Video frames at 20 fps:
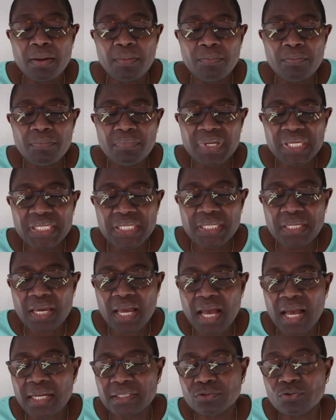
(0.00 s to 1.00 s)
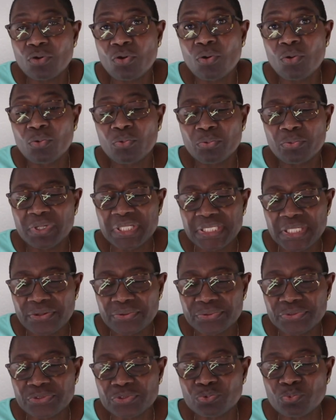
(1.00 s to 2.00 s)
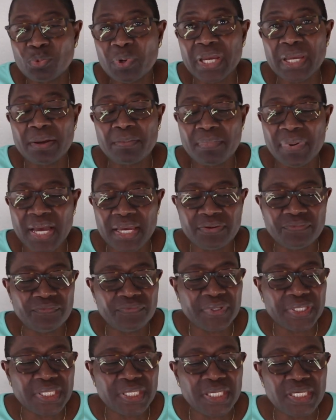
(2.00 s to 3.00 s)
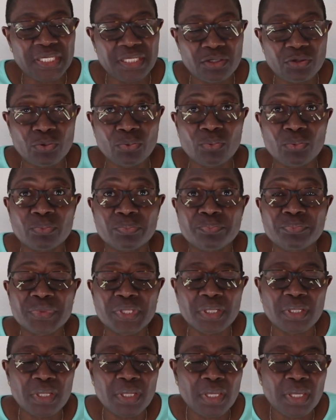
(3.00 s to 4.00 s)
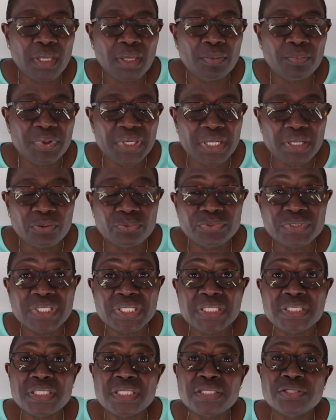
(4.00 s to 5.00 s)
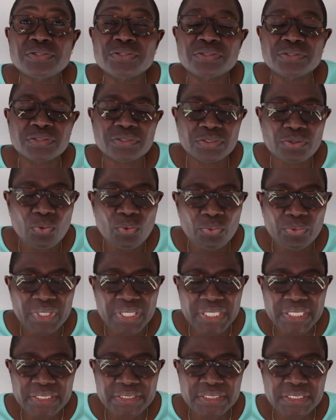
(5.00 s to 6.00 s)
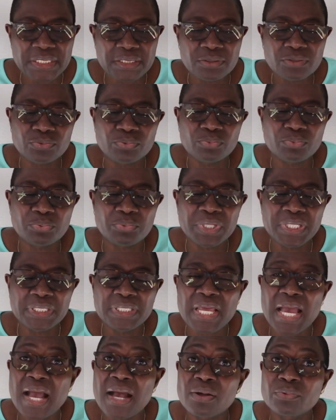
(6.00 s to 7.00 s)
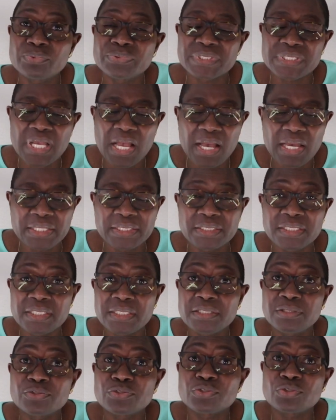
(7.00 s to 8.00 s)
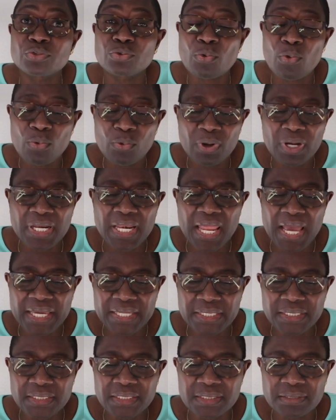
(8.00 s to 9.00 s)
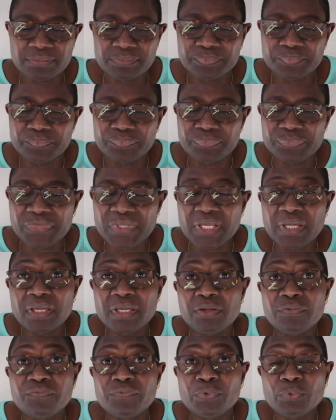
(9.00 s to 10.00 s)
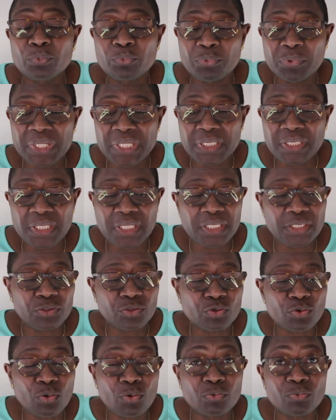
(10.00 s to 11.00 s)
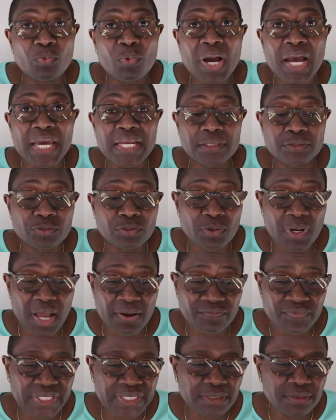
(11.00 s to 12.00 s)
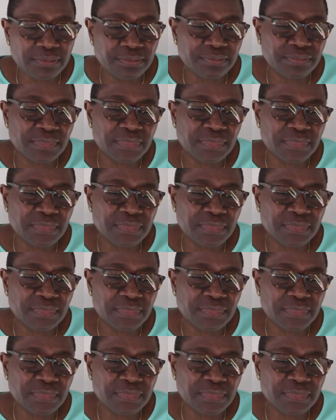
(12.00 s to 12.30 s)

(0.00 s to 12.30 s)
many hardcore readers swear by the Kindle because it is so easy to read outside in strong light. If you read a ton while traveling